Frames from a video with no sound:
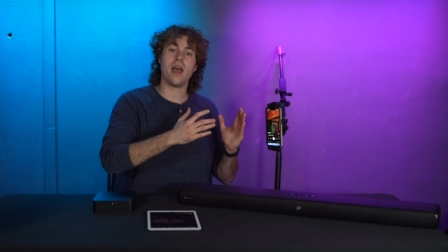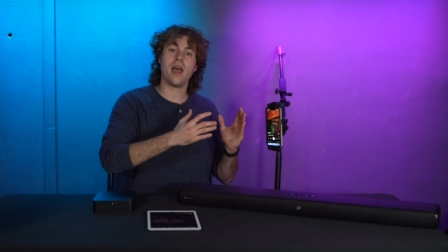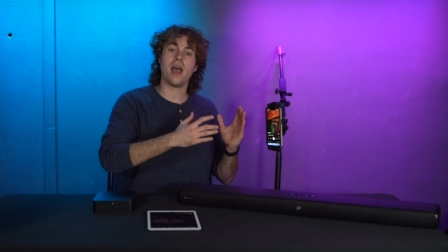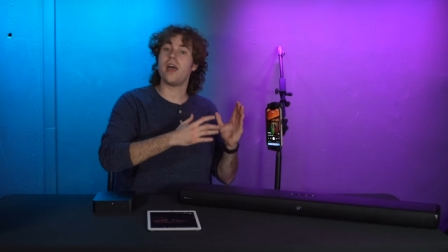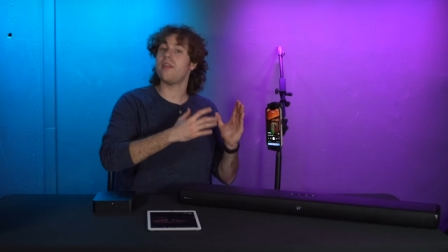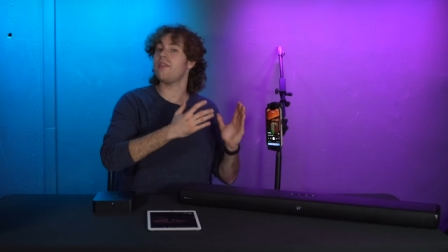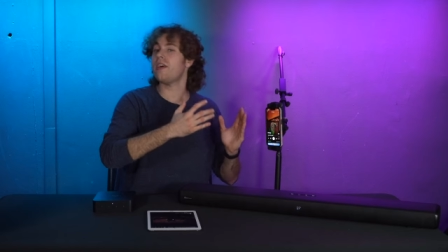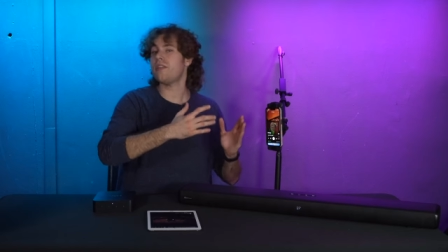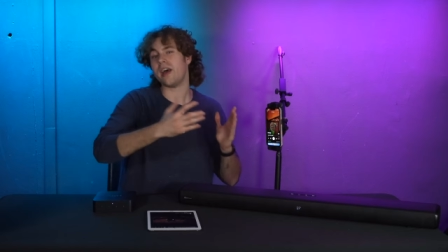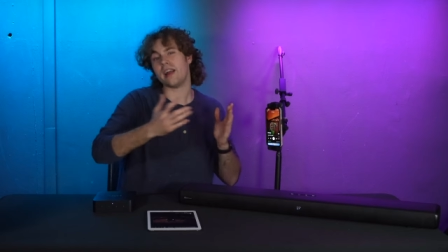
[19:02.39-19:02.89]

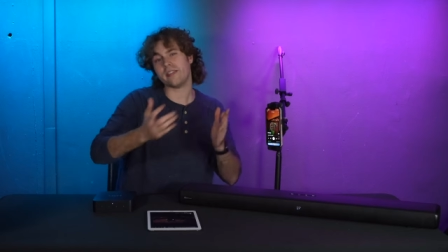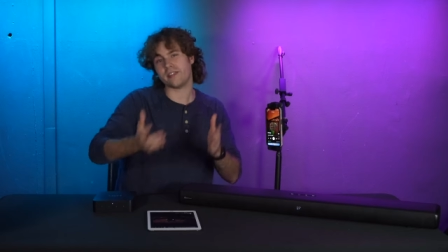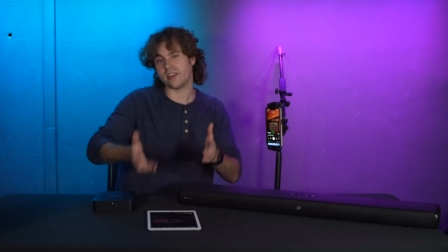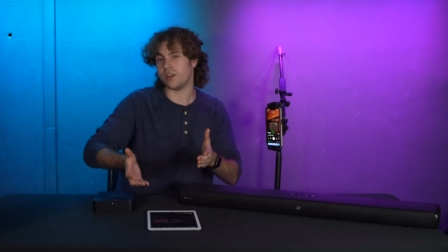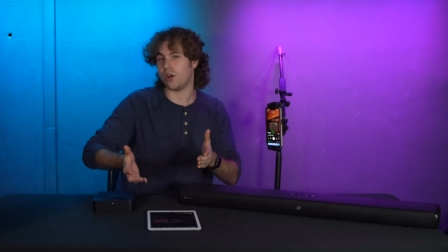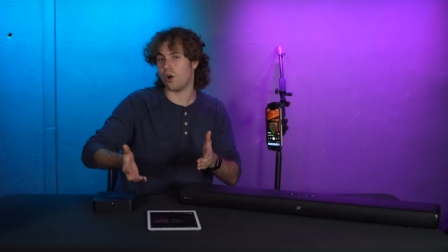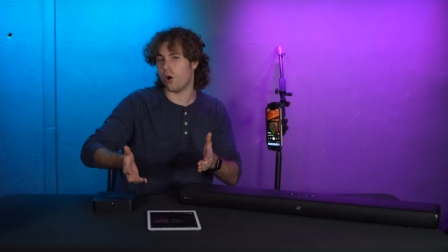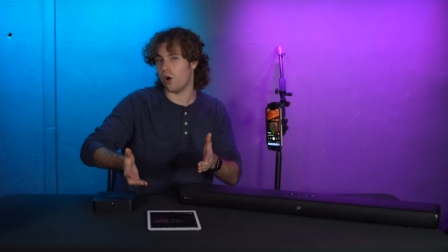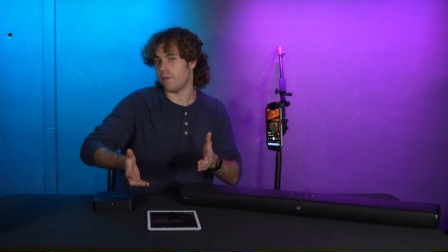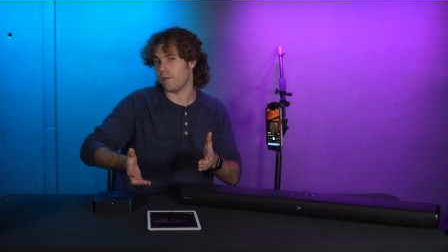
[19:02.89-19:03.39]
And then that's
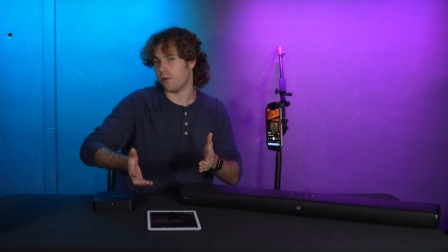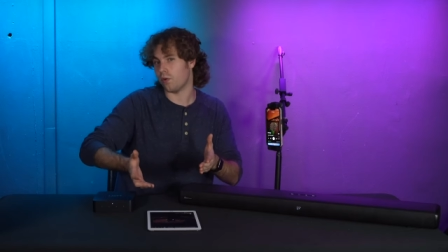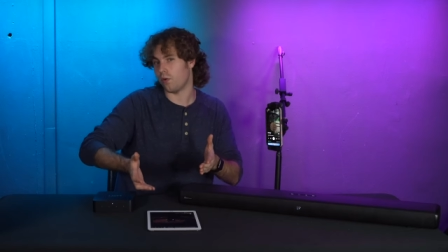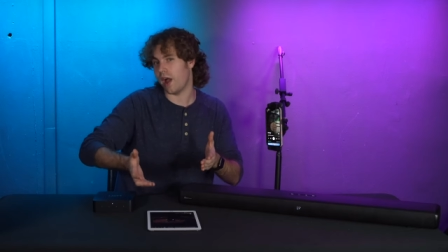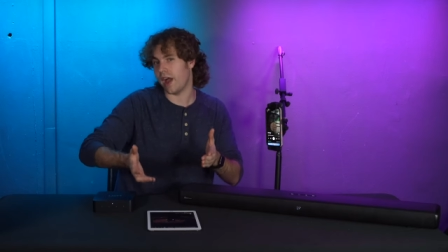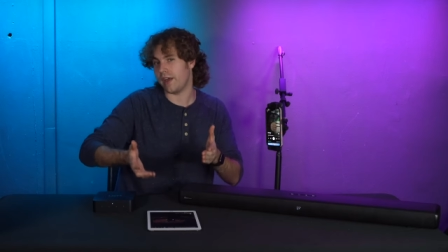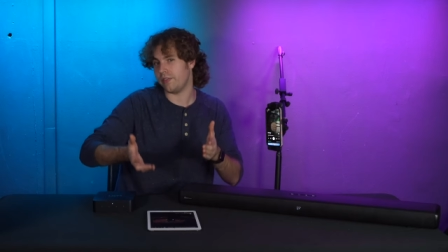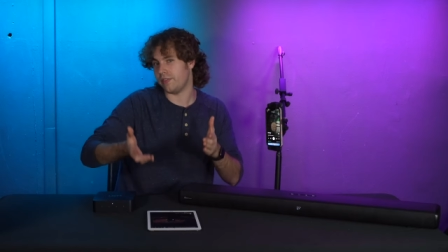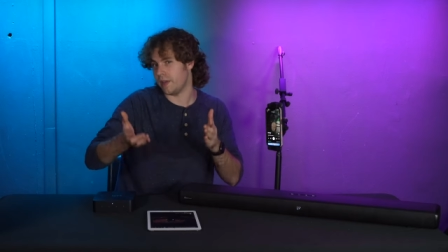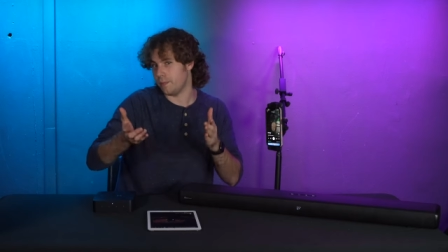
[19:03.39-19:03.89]
gonna
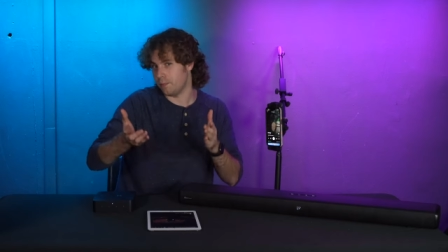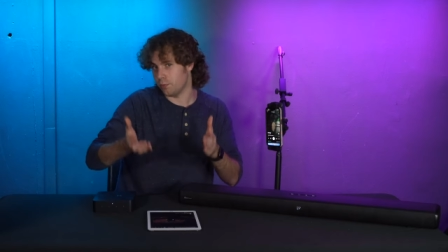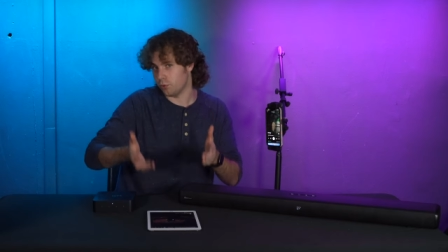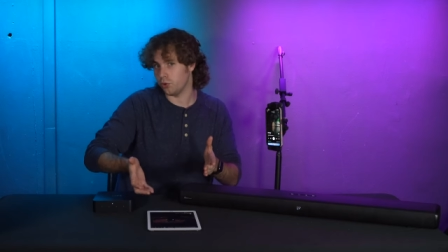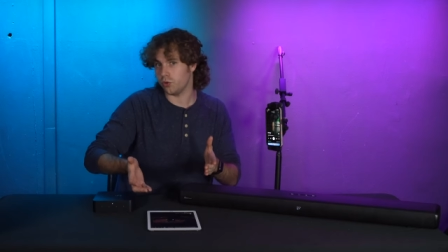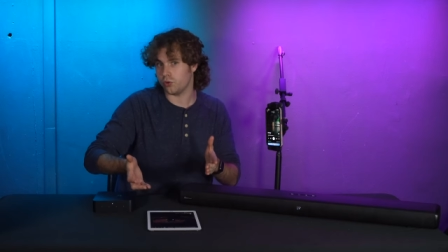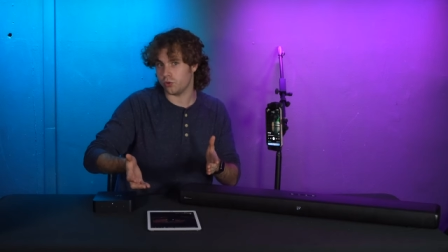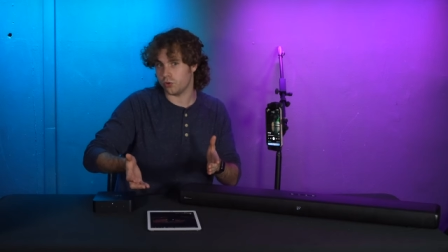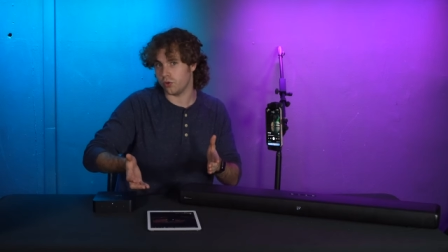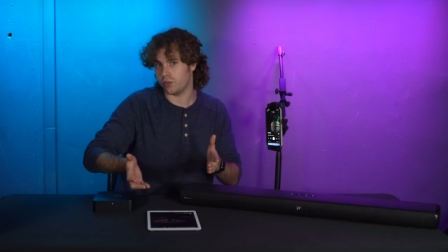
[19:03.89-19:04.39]
override the
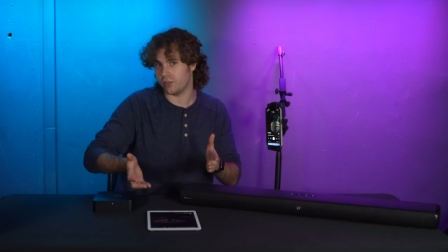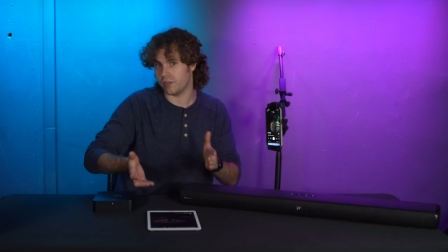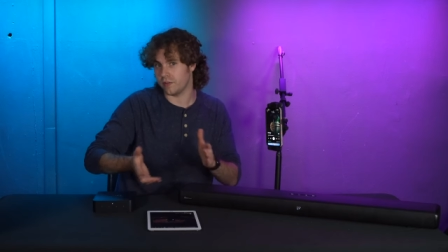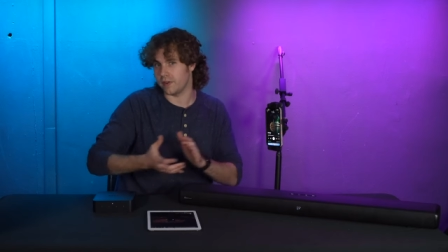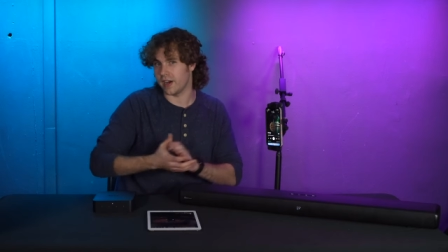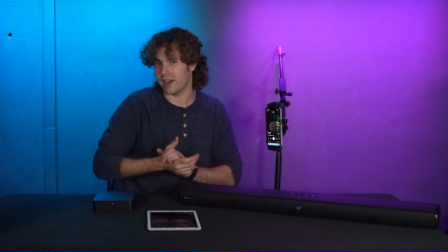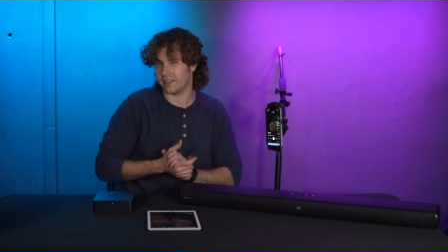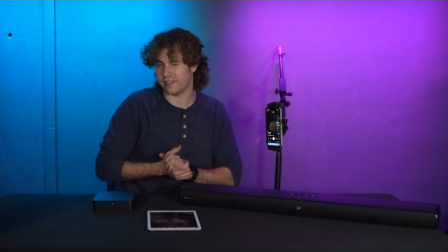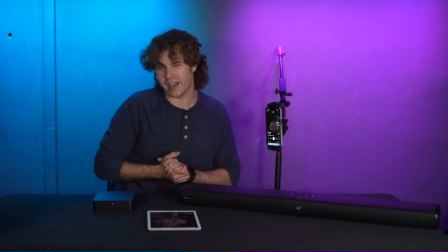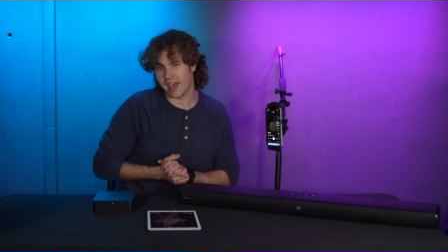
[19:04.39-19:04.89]
Bluetooth
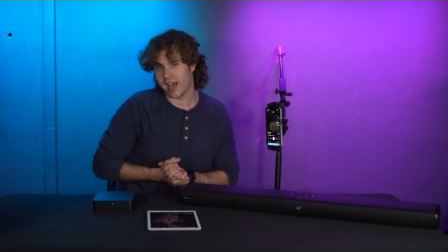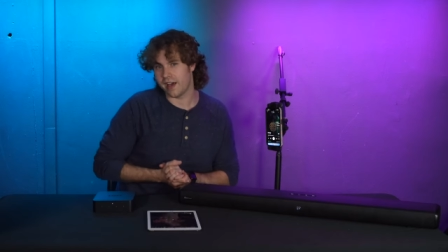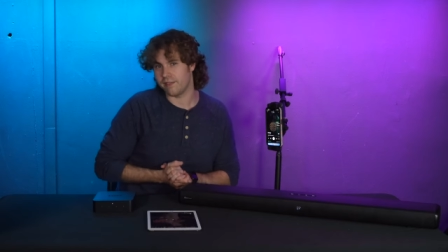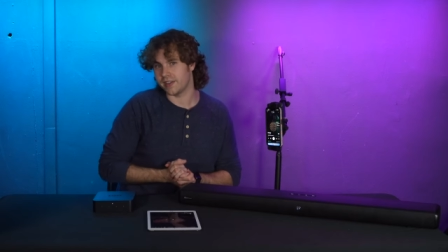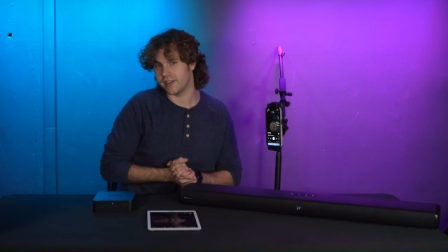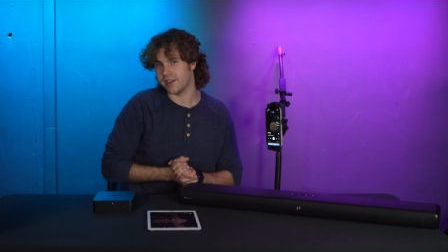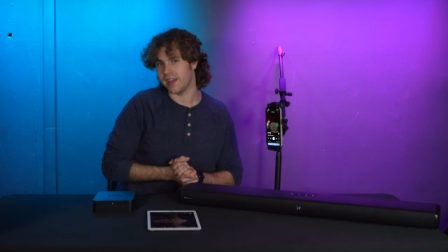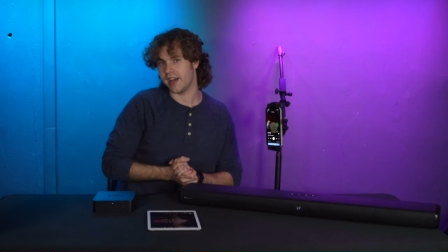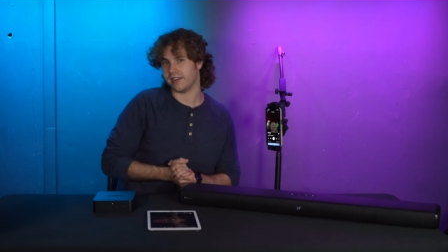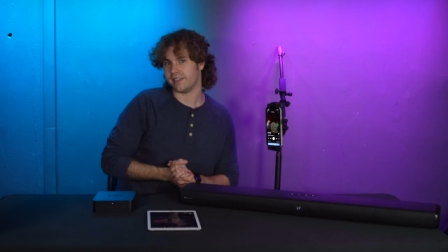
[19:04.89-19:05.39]
device I
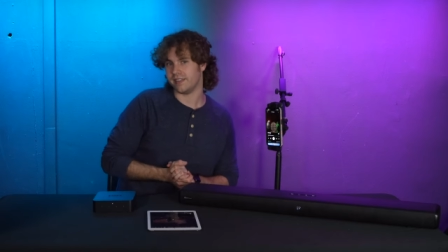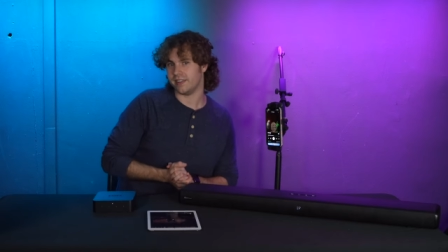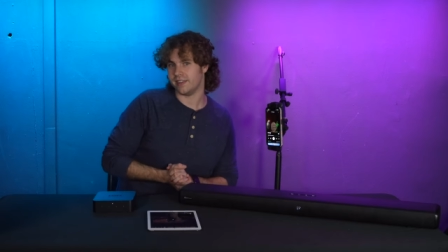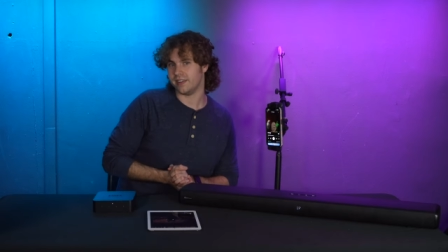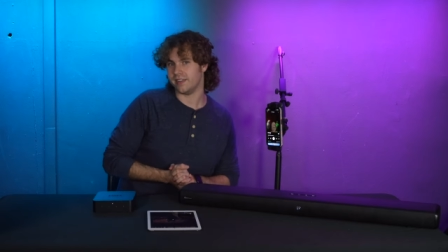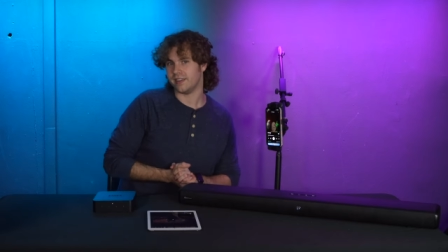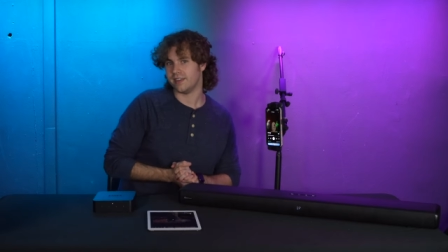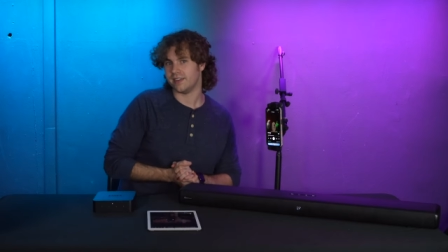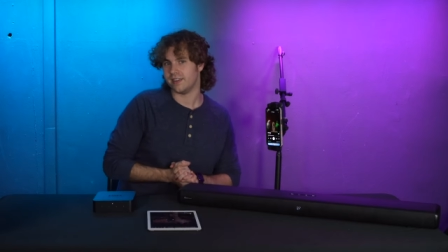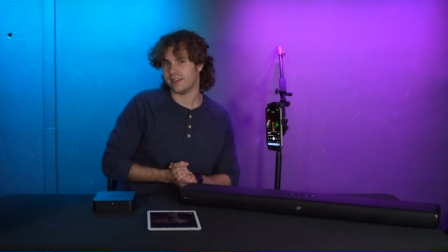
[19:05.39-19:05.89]
have
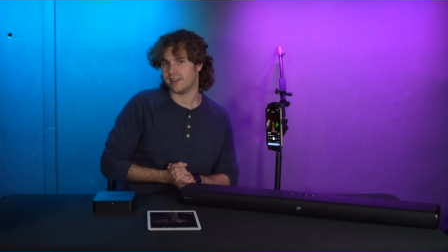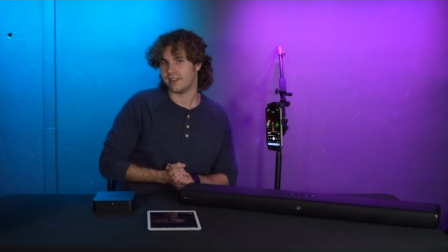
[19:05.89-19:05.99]
connected.